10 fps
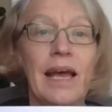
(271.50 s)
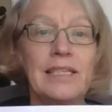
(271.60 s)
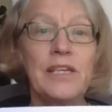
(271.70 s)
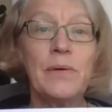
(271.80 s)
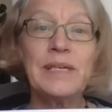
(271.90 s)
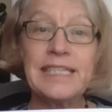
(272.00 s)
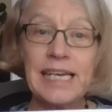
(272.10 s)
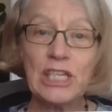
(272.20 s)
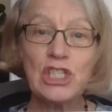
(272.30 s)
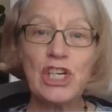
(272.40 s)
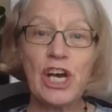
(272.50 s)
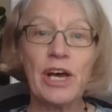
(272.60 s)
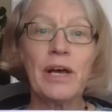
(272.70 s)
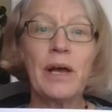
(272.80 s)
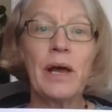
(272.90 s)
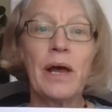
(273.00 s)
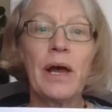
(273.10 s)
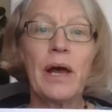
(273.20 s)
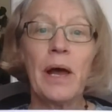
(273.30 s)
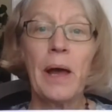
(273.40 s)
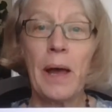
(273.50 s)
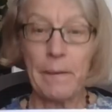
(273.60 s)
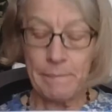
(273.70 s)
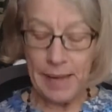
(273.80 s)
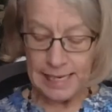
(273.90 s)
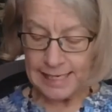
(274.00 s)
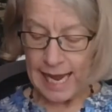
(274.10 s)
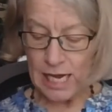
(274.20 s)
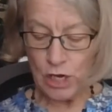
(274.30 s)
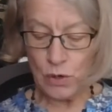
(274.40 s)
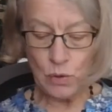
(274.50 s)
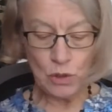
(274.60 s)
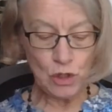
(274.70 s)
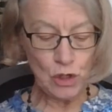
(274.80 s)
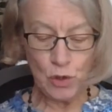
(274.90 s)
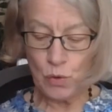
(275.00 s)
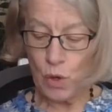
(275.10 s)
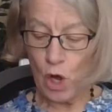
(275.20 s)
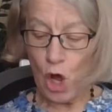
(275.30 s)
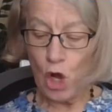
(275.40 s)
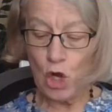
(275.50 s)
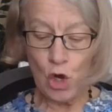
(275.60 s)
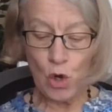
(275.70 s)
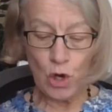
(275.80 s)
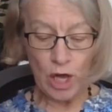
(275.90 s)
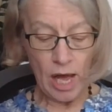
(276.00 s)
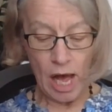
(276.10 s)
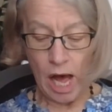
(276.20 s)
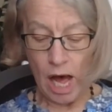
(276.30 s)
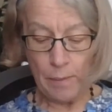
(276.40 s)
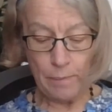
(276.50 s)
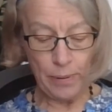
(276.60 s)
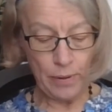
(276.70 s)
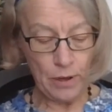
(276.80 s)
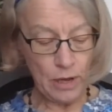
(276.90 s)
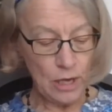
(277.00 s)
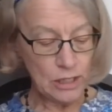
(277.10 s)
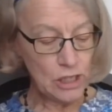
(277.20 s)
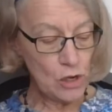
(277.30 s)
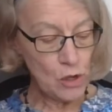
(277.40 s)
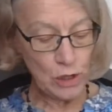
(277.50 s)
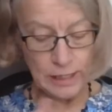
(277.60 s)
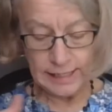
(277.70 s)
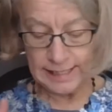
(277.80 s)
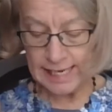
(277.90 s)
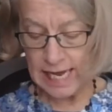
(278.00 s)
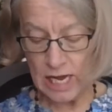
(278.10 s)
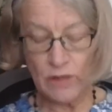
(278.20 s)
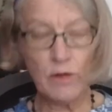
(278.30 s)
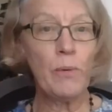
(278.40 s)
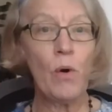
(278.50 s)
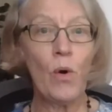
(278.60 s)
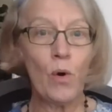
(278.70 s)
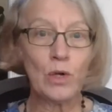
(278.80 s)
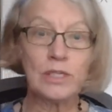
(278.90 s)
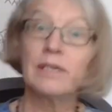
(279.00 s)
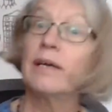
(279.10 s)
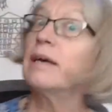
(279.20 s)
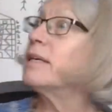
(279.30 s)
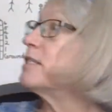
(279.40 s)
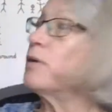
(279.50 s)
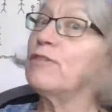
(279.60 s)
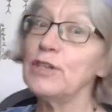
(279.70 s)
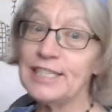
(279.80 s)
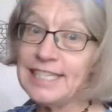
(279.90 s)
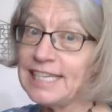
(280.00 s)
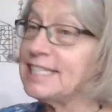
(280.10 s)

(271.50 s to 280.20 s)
So a teacher may tell you to look up so you can see the board. So if you're sitting